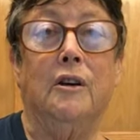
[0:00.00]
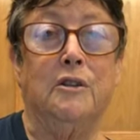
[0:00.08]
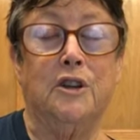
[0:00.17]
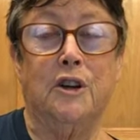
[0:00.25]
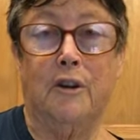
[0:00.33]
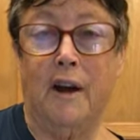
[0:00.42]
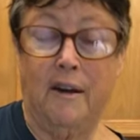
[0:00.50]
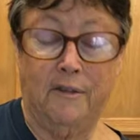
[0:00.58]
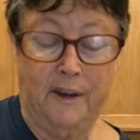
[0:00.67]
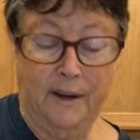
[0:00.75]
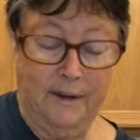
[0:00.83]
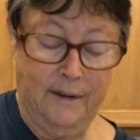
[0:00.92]

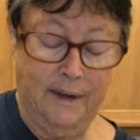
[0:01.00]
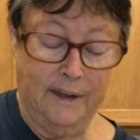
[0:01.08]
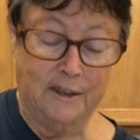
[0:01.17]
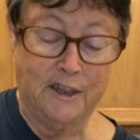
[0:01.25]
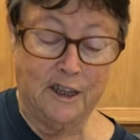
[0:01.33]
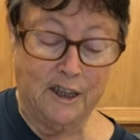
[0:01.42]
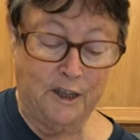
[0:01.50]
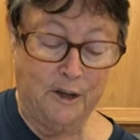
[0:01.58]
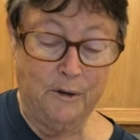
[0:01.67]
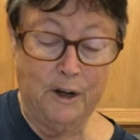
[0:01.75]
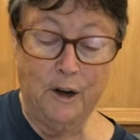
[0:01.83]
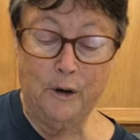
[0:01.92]
Oceanographic
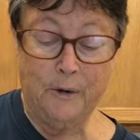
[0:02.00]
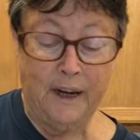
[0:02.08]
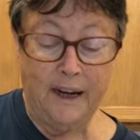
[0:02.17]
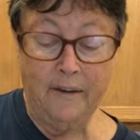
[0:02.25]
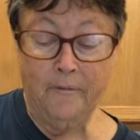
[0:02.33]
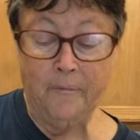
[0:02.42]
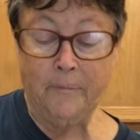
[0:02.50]
Institute, WHOI,